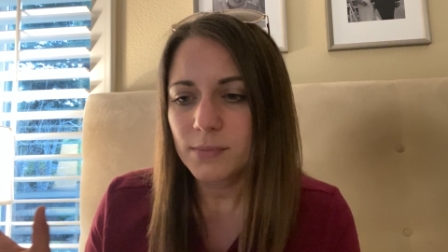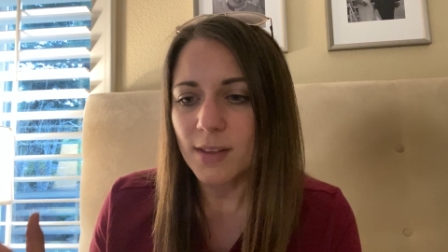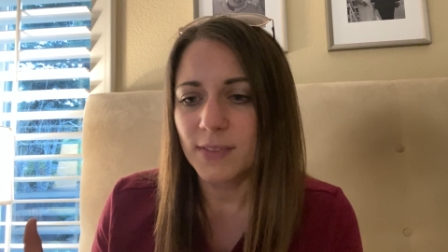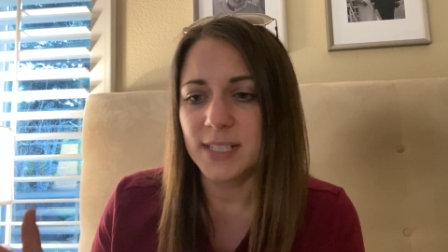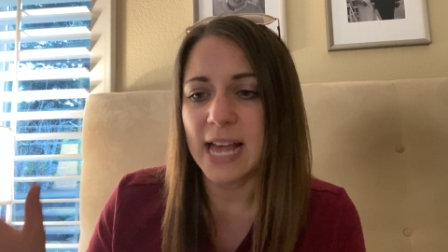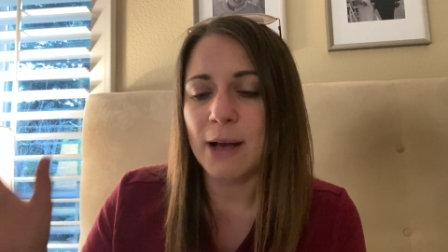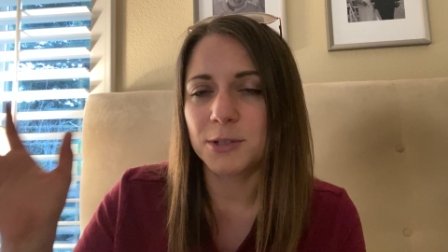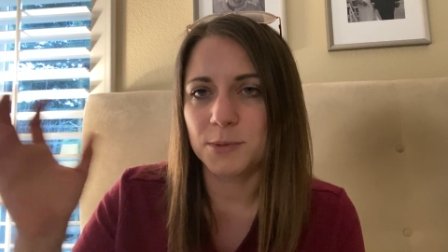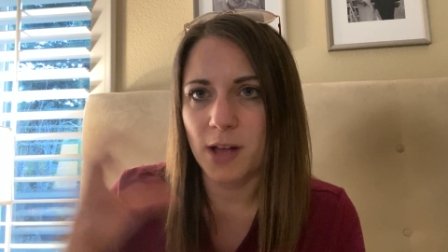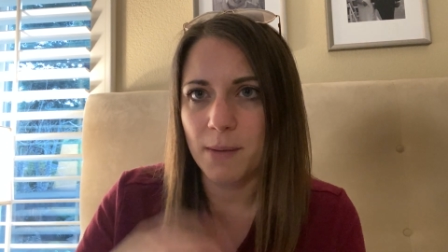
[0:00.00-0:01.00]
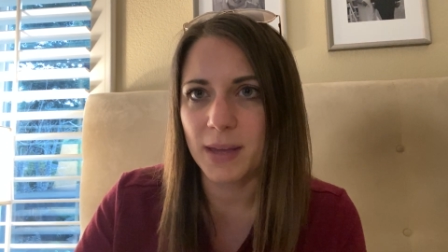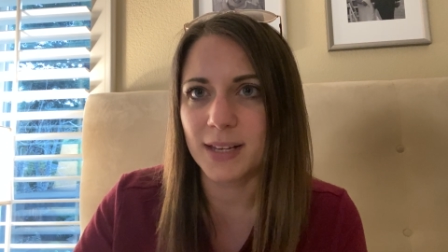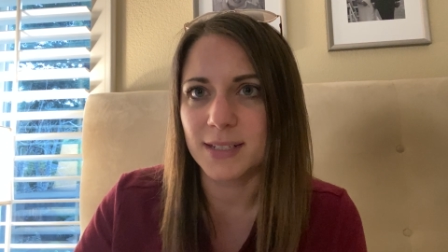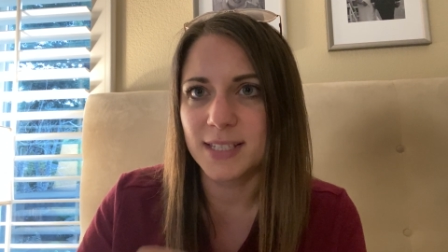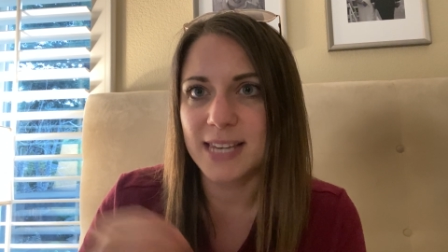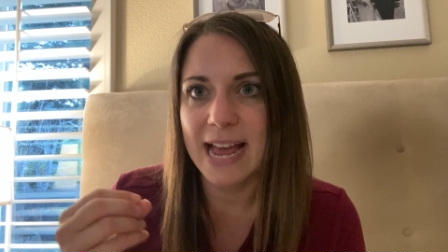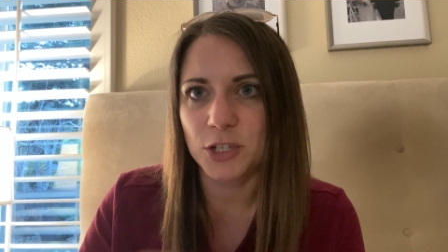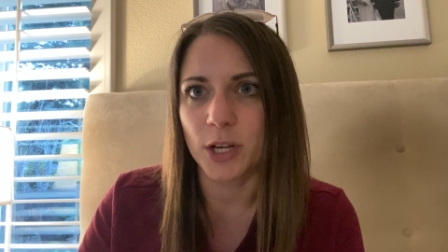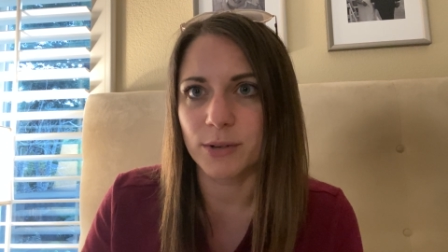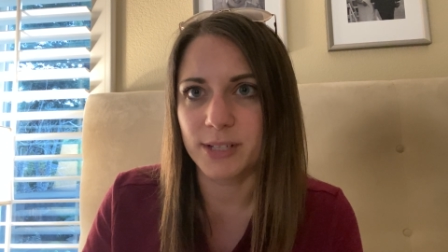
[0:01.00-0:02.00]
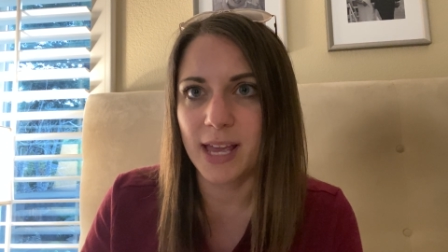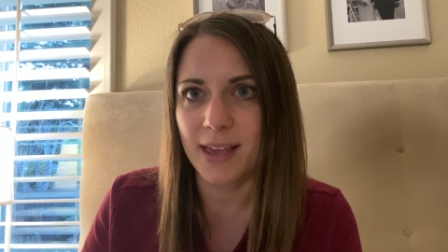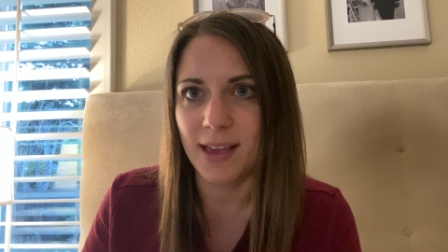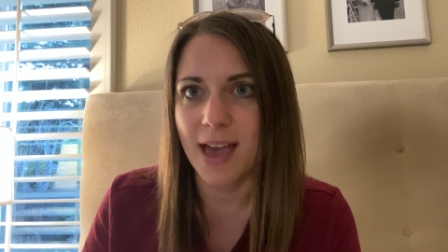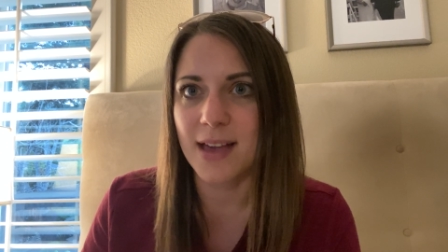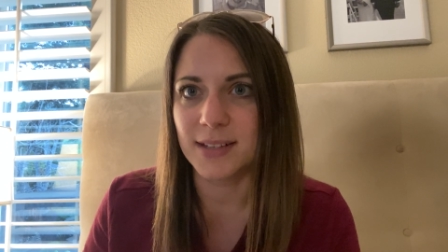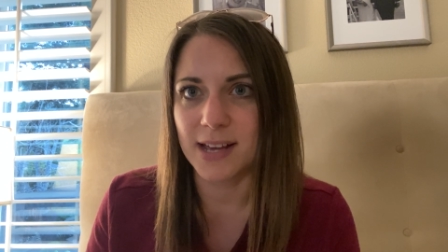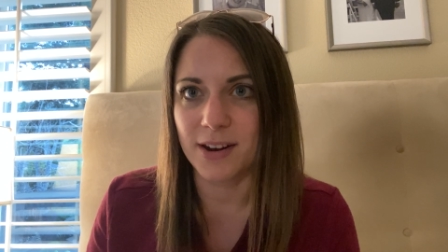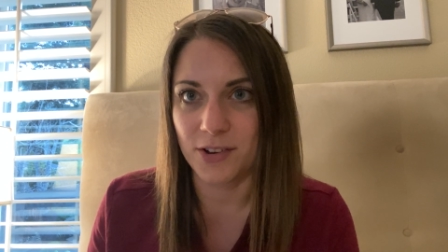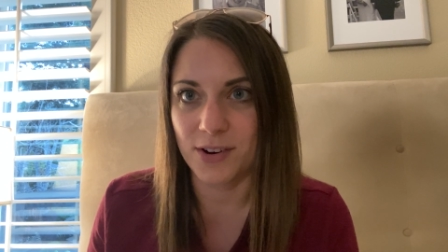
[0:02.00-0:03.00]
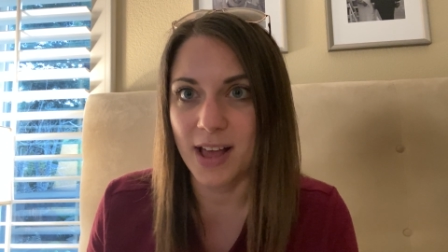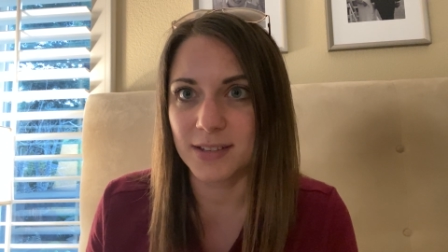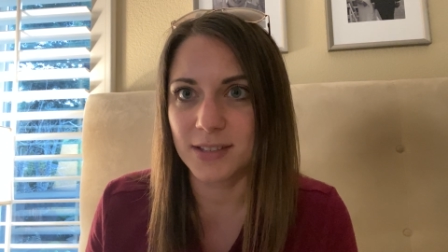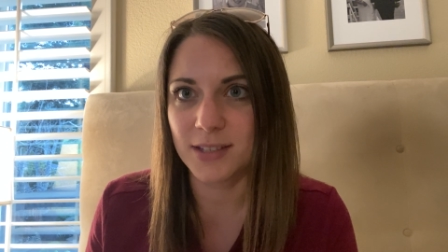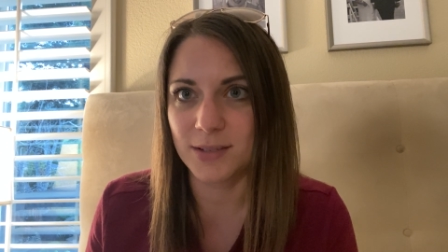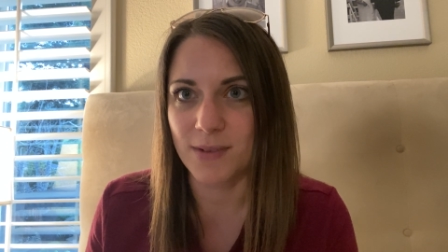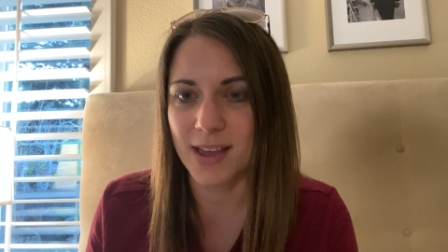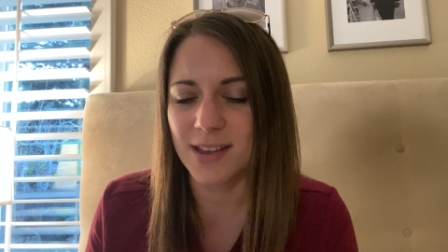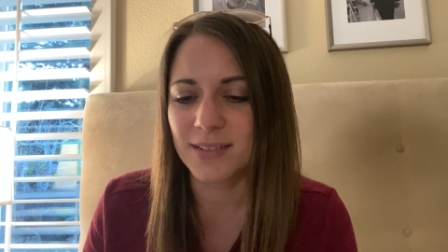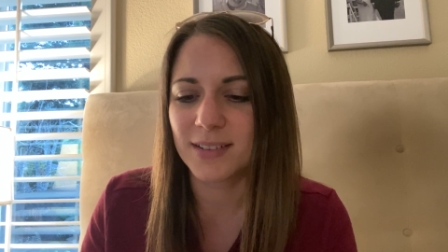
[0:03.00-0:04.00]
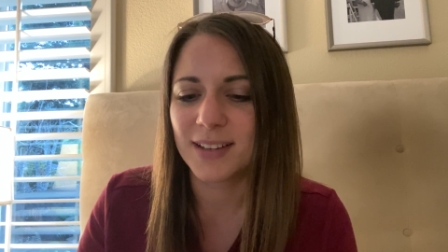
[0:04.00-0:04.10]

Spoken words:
these owls were coming and snatching or taking eggs out of their nests, right?